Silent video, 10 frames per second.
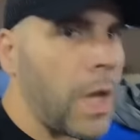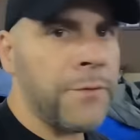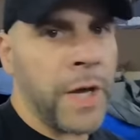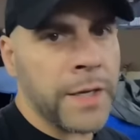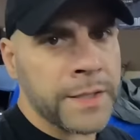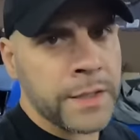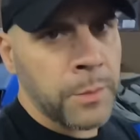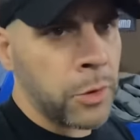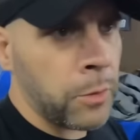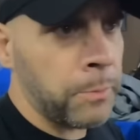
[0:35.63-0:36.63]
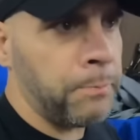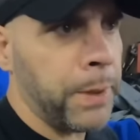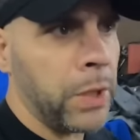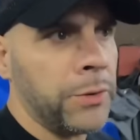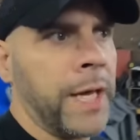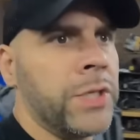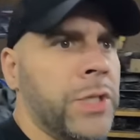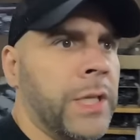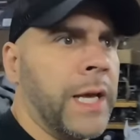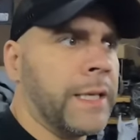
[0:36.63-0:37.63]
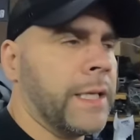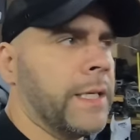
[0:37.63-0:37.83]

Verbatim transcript: I've done a similar build engine like